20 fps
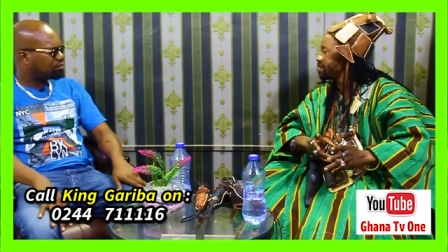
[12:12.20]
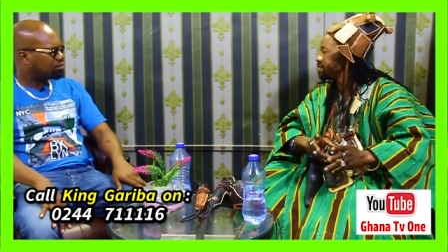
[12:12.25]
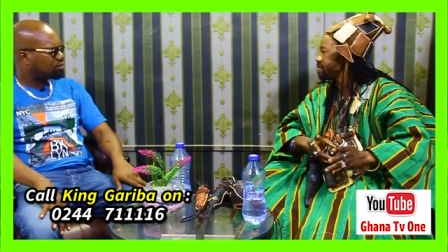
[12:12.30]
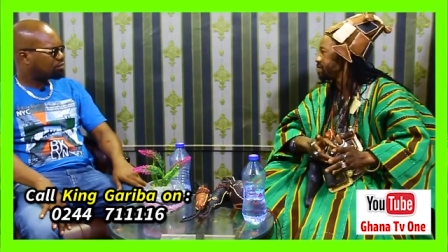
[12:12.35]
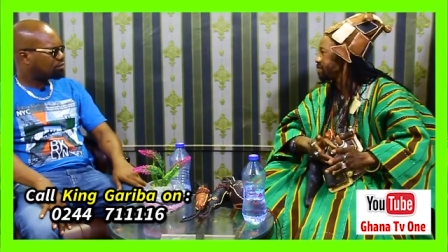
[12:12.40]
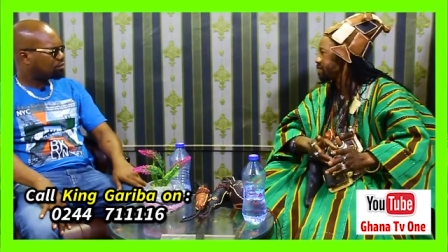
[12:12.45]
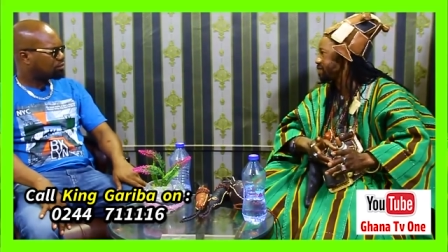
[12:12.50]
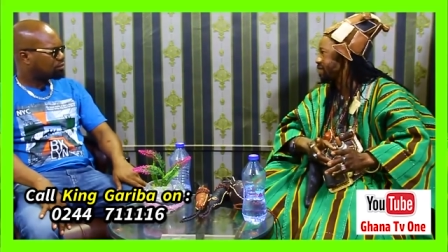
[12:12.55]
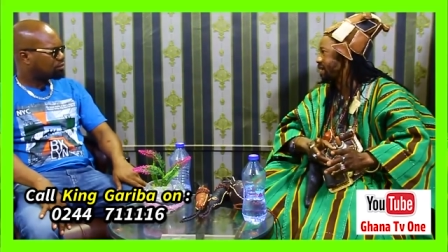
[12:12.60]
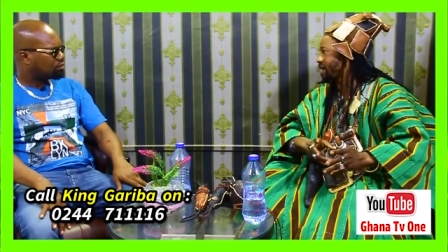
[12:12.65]

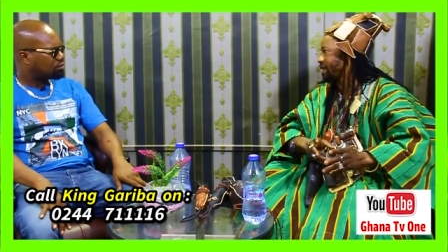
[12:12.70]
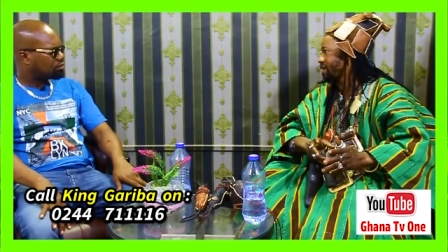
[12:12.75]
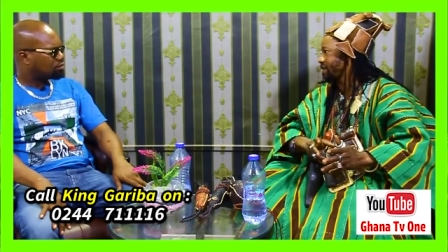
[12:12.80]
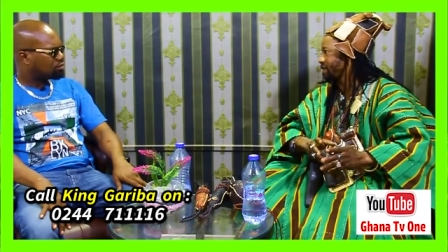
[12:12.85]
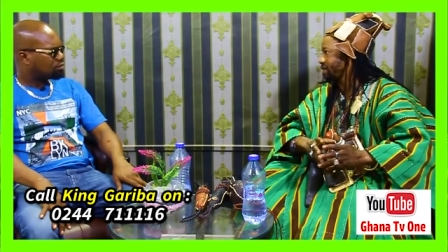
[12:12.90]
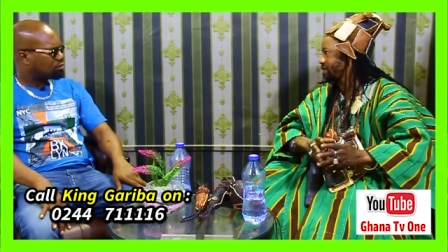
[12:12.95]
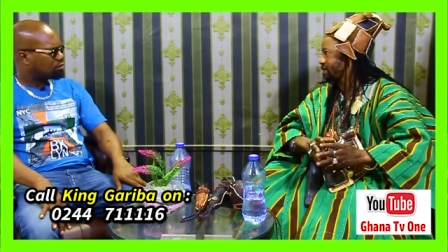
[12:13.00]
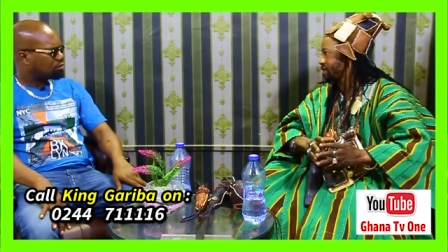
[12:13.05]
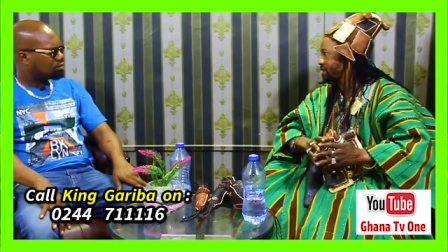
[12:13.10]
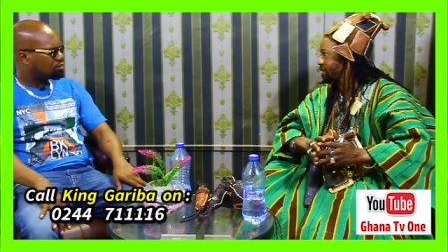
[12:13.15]
ye yida.
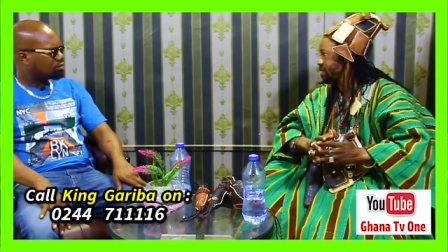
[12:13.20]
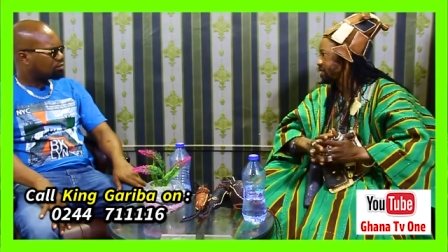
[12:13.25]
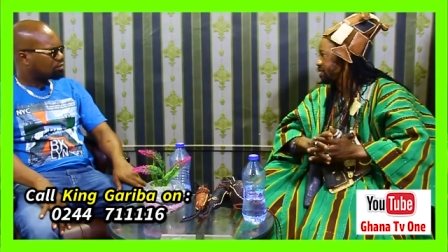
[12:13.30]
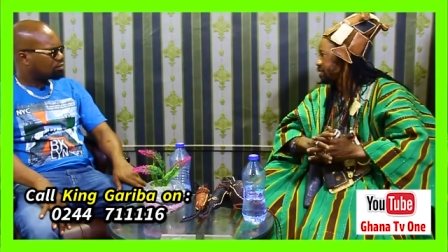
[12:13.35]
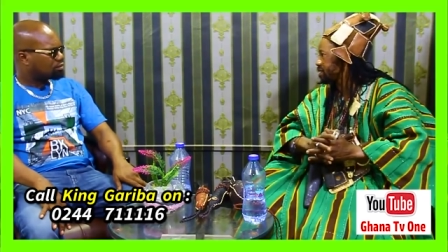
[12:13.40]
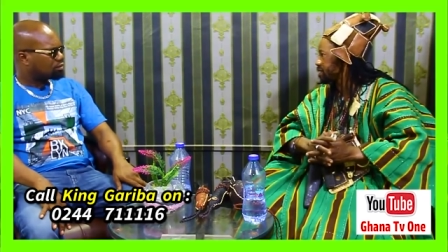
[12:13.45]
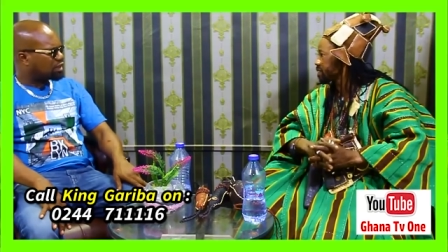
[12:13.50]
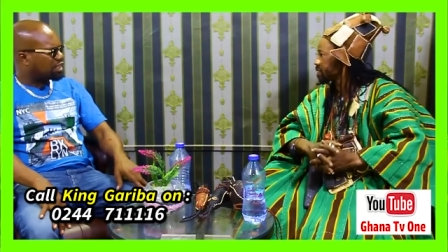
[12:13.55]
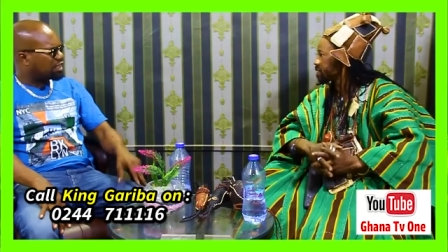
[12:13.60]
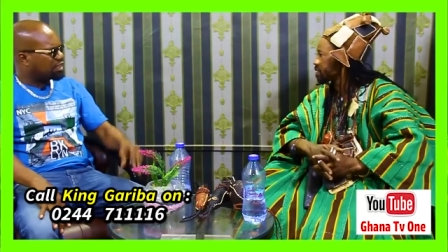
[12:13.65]

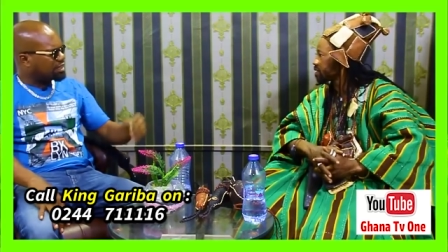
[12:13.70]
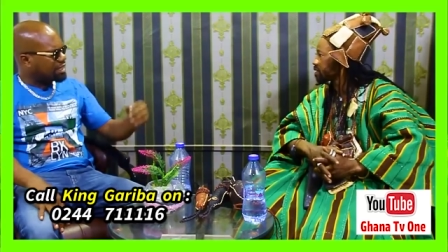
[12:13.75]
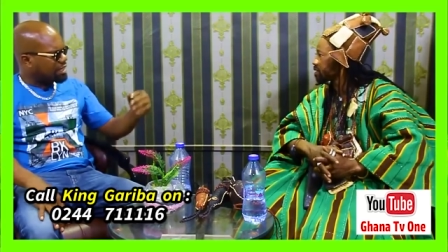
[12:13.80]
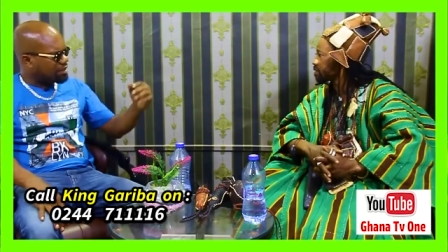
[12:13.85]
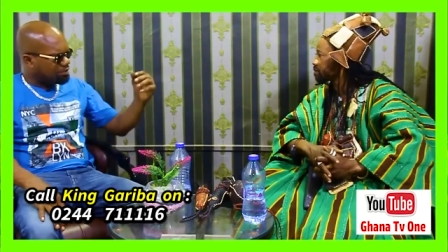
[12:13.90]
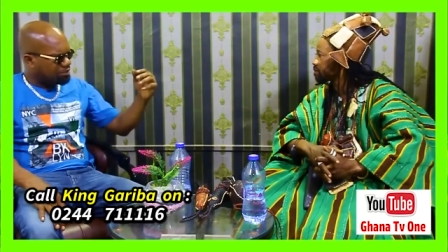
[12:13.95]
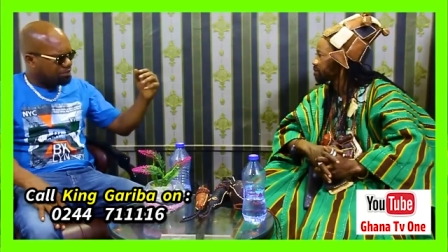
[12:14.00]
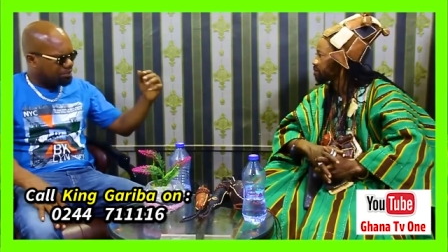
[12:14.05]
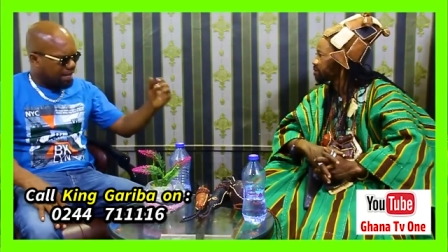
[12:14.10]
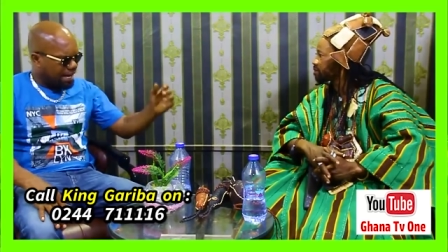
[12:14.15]
King
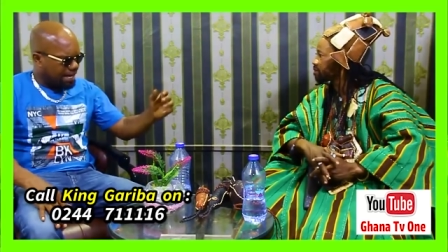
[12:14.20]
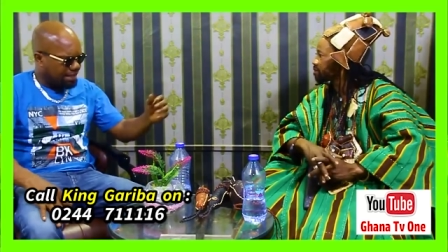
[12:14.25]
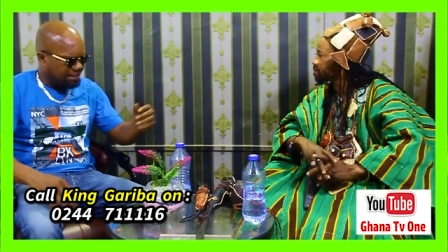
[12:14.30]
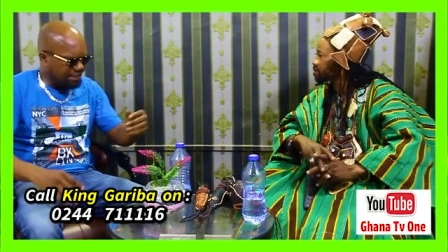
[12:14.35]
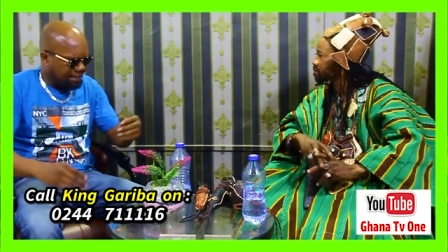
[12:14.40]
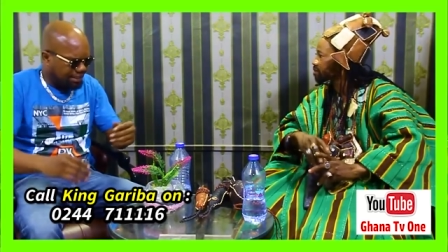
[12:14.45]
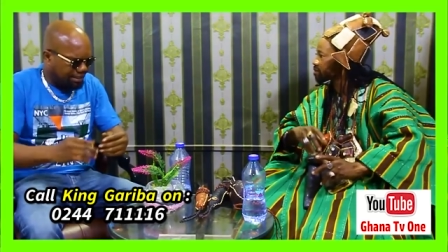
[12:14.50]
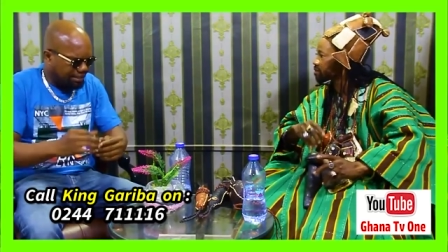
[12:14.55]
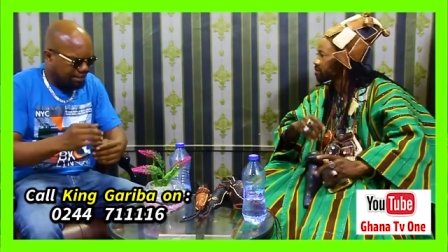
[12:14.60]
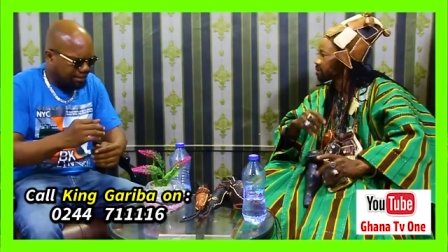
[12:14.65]
Yan
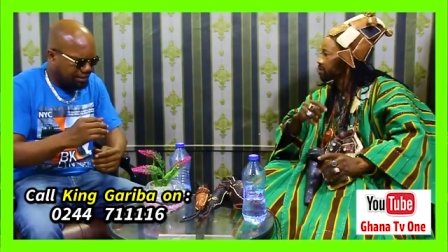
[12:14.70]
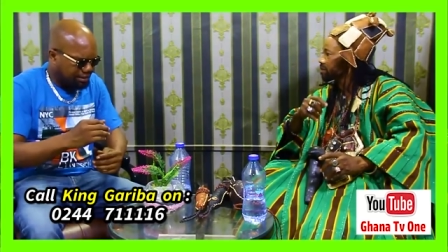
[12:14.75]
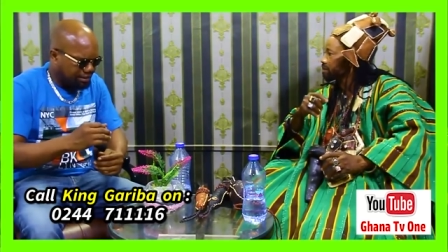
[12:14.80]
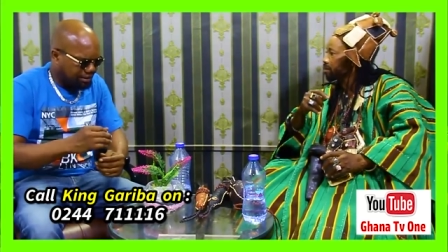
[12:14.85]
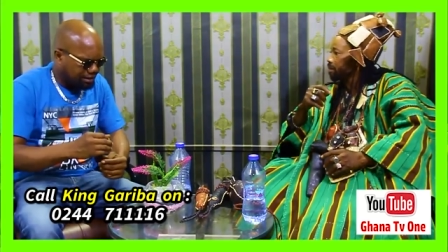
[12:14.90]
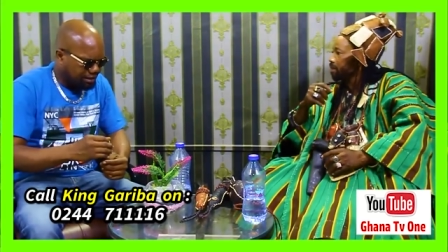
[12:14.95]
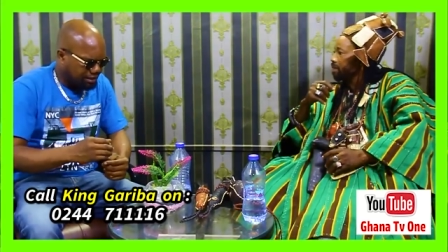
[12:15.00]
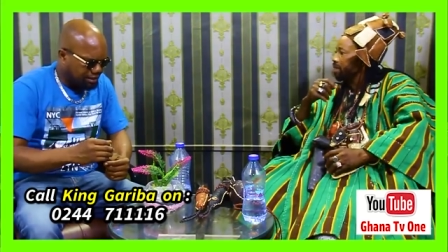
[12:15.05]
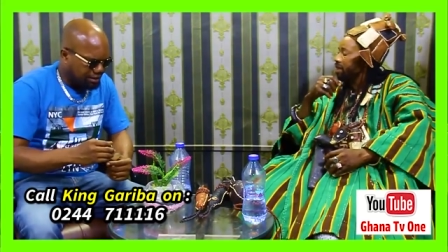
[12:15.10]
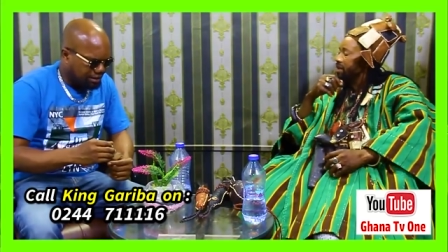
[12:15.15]
Shadi.
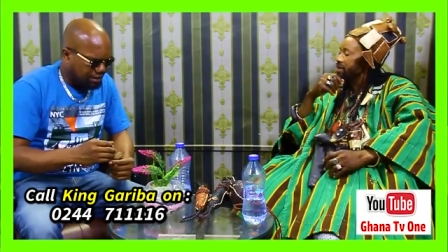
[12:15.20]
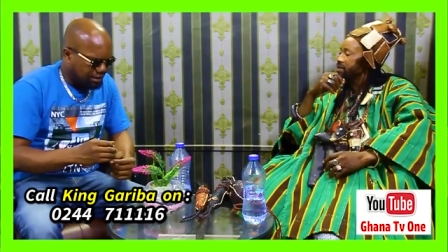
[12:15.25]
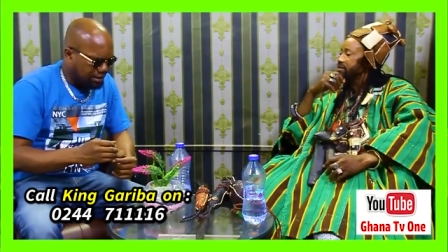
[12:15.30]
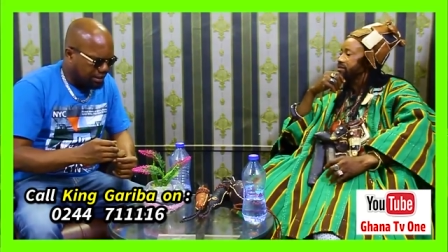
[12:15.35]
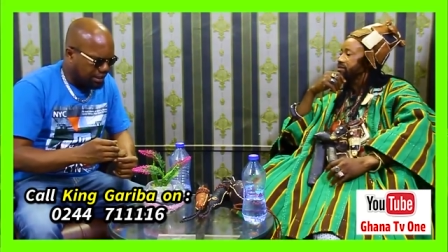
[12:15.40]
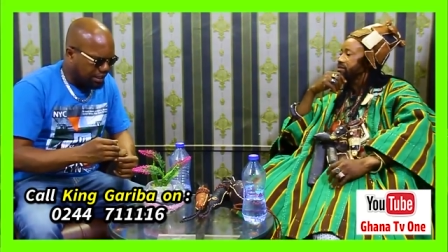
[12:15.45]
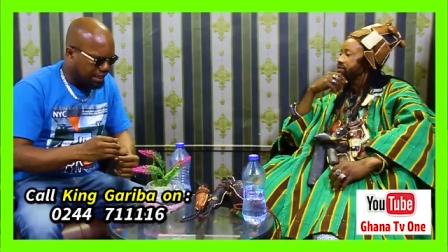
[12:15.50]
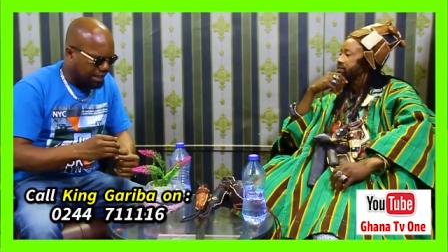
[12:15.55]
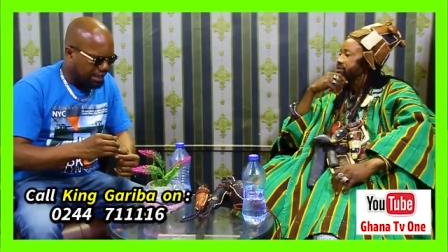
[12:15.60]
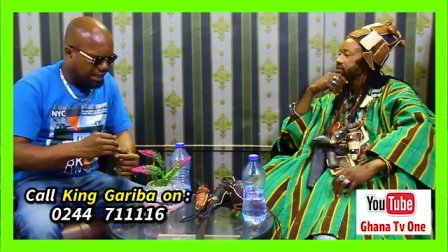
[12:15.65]

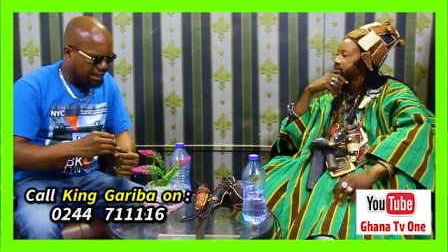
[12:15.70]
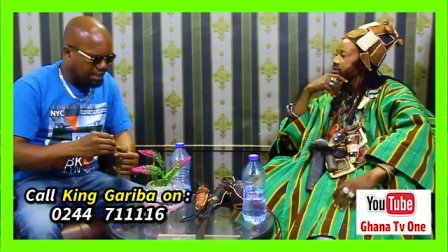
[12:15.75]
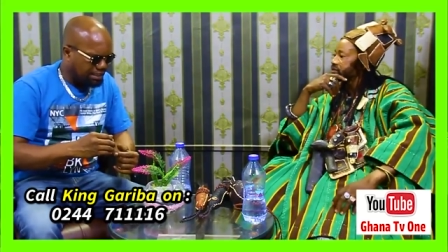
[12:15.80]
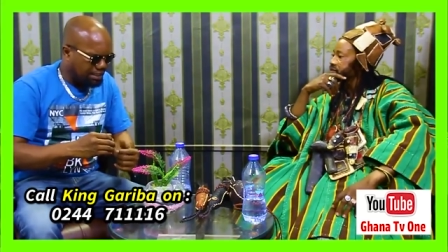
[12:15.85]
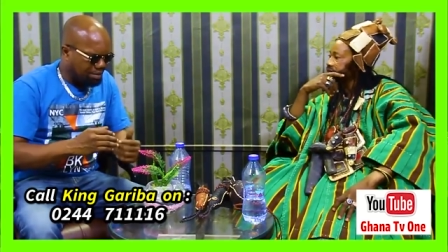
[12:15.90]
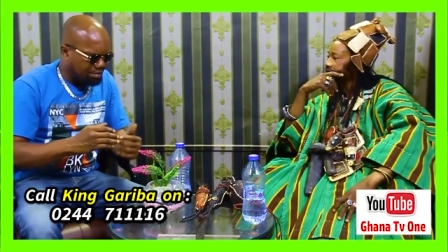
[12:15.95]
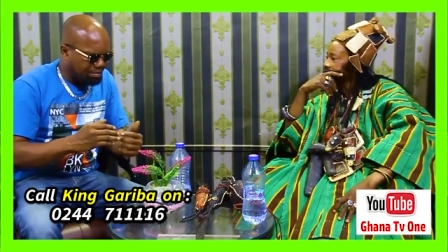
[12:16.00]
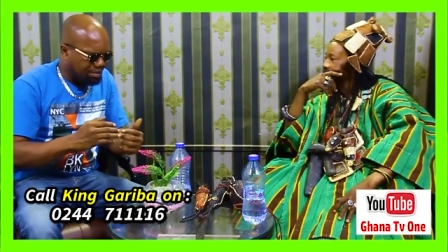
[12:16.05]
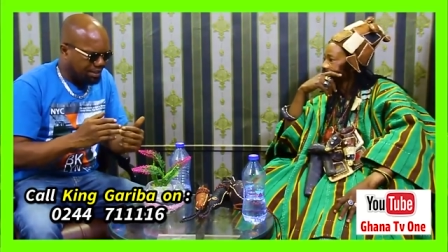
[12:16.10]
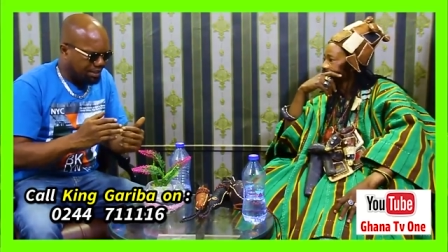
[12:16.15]

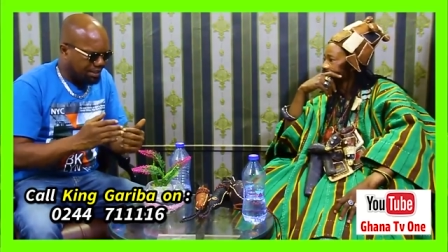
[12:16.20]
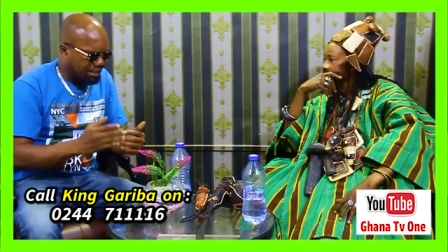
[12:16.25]
Na me